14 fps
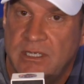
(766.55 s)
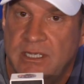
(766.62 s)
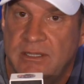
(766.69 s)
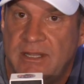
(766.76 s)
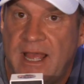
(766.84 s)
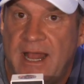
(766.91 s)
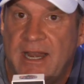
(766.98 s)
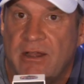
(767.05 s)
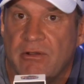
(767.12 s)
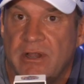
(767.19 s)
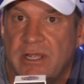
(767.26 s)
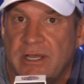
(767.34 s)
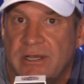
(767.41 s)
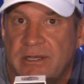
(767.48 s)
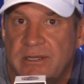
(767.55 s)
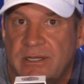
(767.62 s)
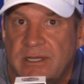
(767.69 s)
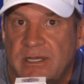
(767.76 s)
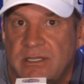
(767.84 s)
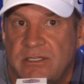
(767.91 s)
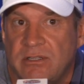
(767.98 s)
in that area
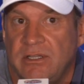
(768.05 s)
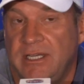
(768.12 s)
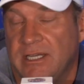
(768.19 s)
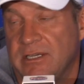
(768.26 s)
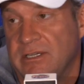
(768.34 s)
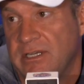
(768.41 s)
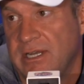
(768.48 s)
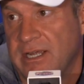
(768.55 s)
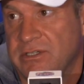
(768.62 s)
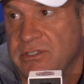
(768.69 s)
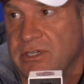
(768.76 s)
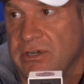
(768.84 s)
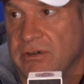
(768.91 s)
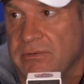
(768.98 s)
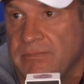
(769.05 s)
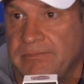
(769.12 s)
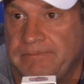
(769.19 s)
uh, to lead into next year.